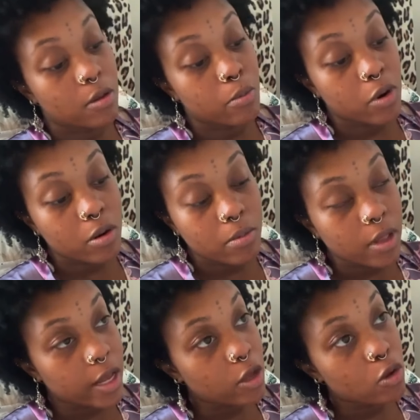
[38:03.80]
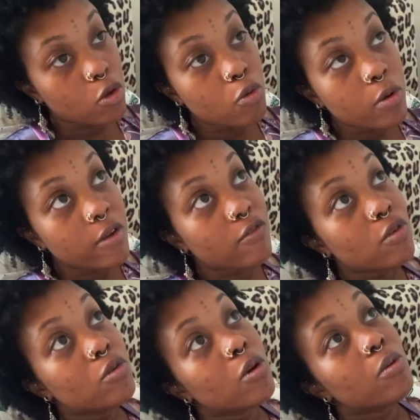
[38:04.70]
the burp like you
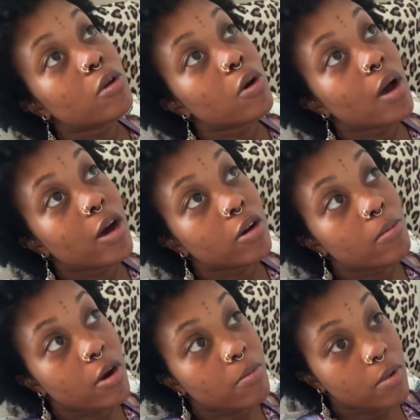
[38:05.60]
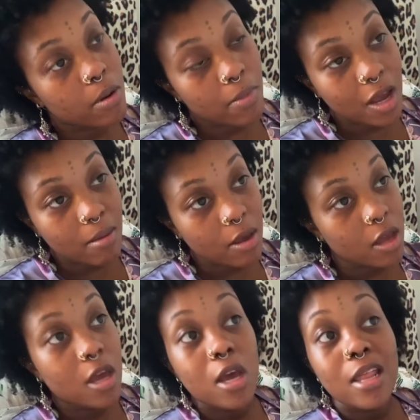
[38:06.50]
if you don't know how to burp your
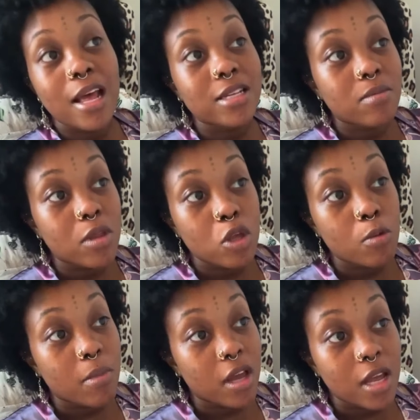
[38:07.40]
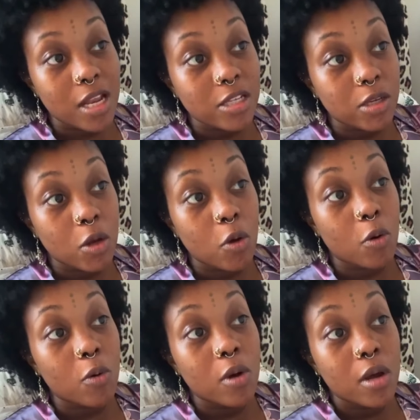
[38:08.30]
baby that's something you may need to
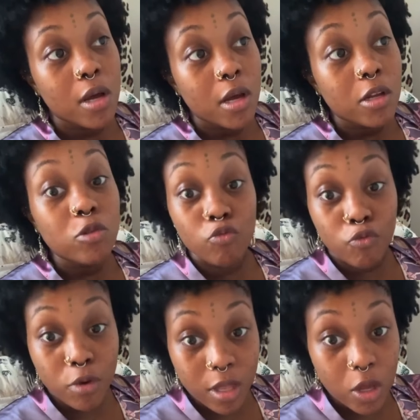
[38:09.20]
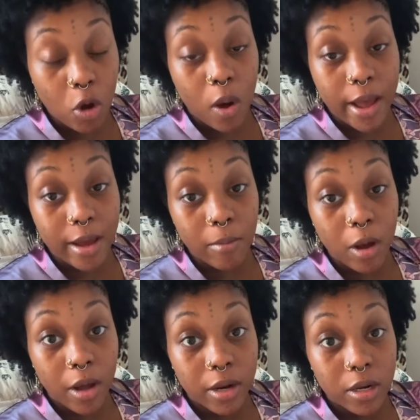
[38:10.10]
go really go ham
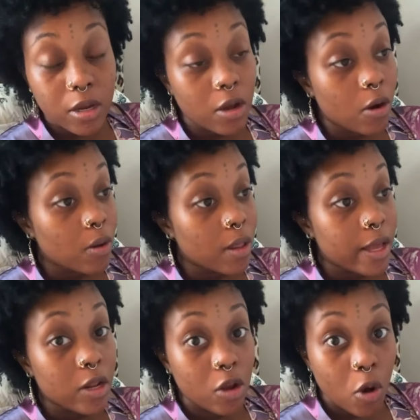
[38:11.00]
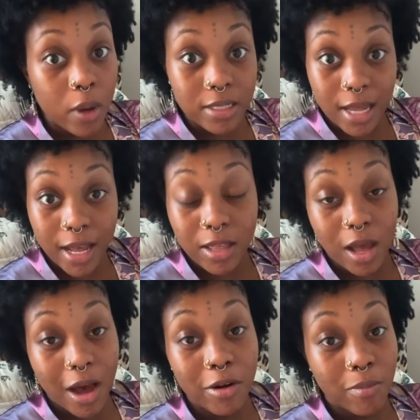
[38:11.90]
on, you know, like know
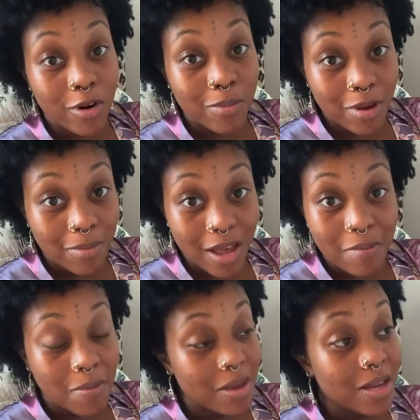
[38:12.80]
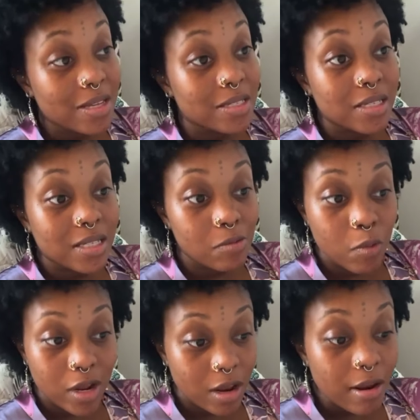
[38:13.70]
exactly how to burp your baby because
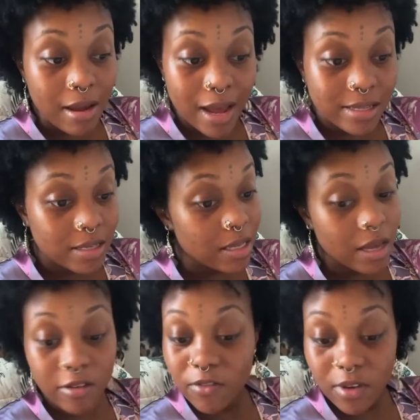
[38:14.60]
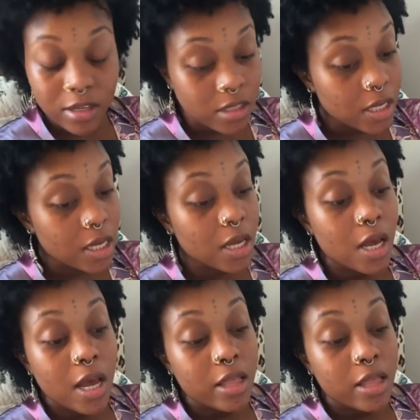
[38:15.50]
when they're gassy, they're fussy,